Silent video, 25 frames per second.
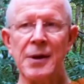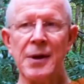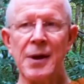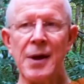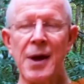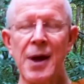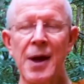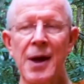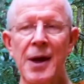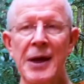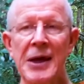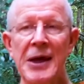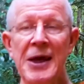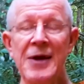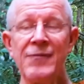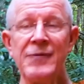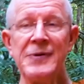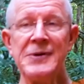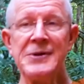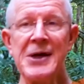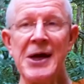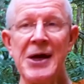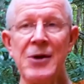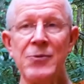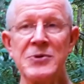Every
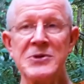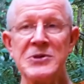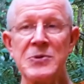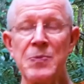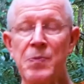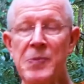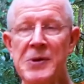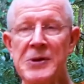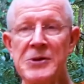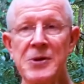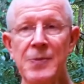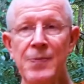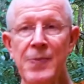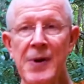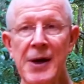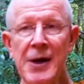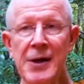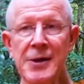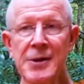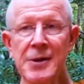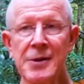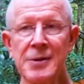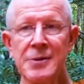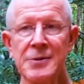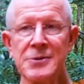day was
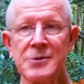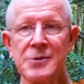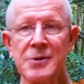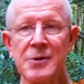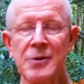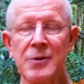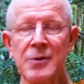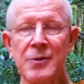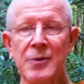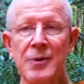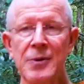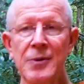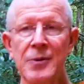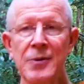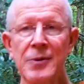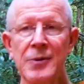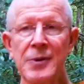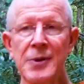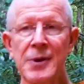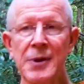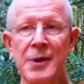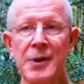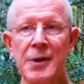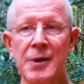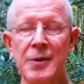Bindabada to
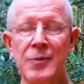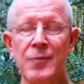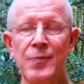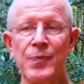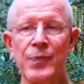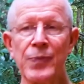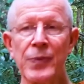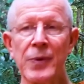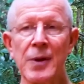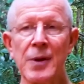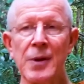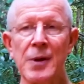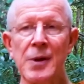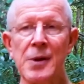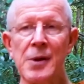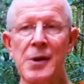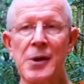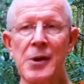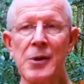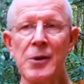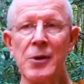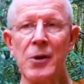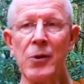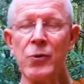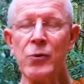the
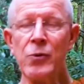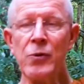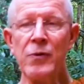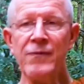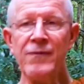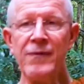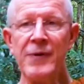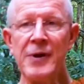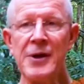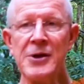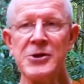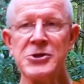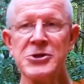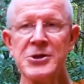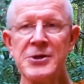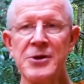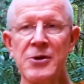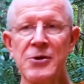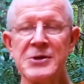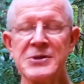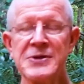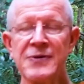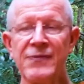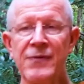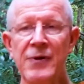local village,
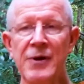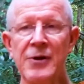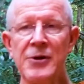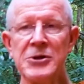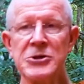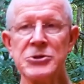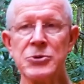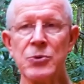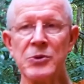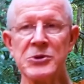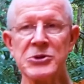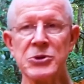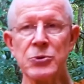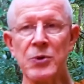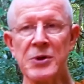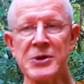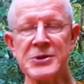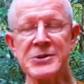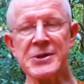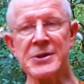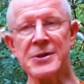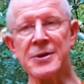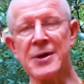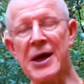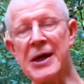nearest village, which
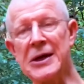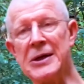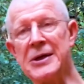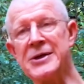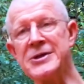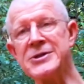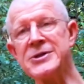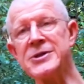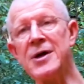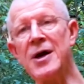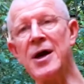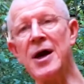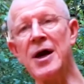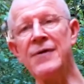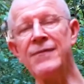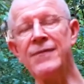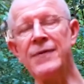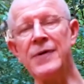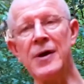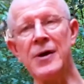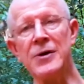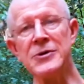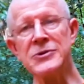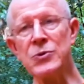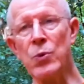was at least half
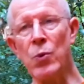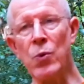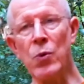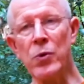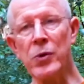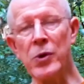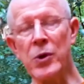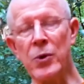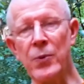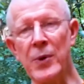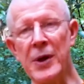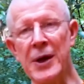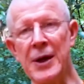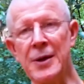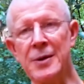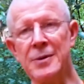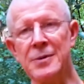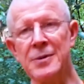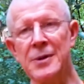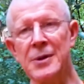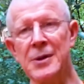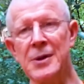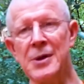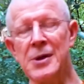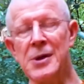an hour's walk away.
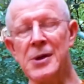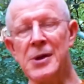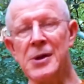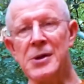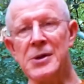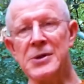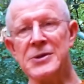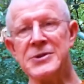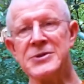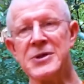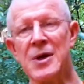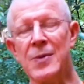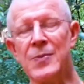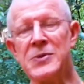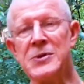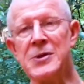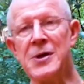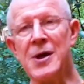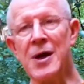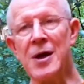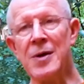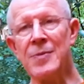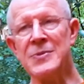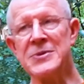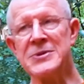
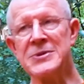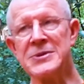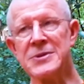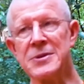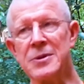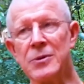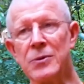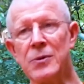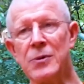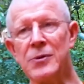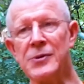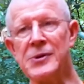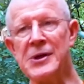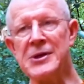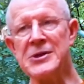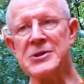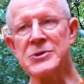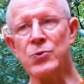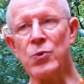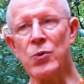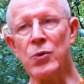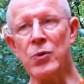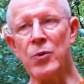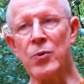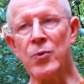Sometimes the
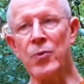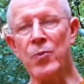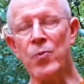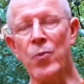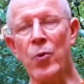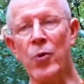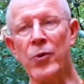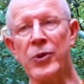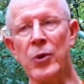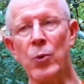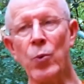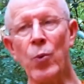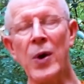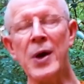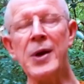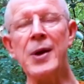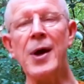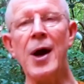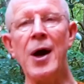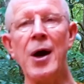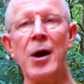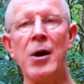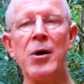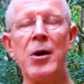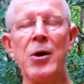kutis were more than 1
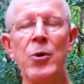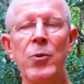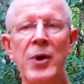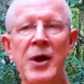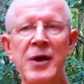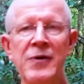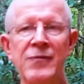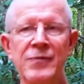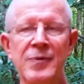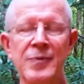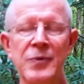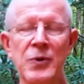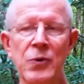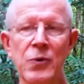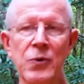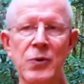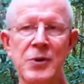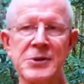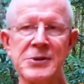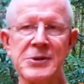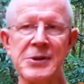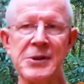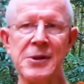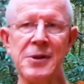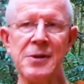hour away from the
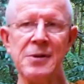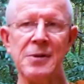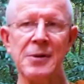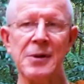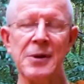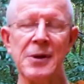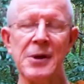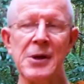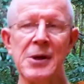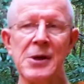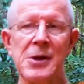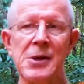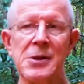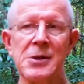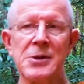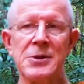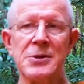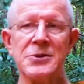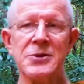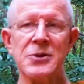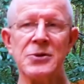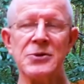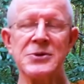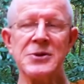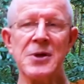kuti,
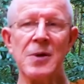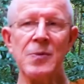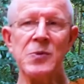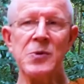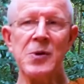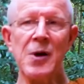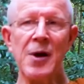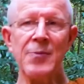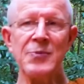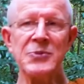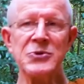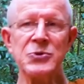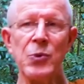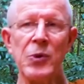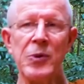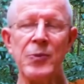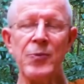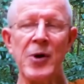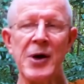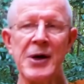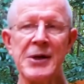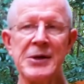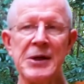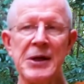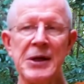so sometimes we
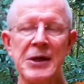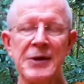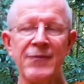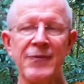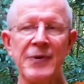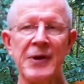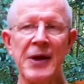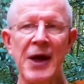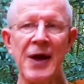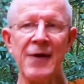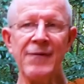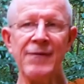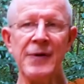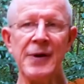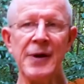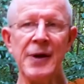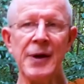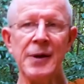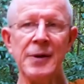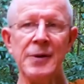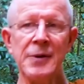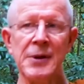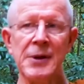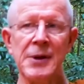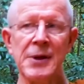might even have a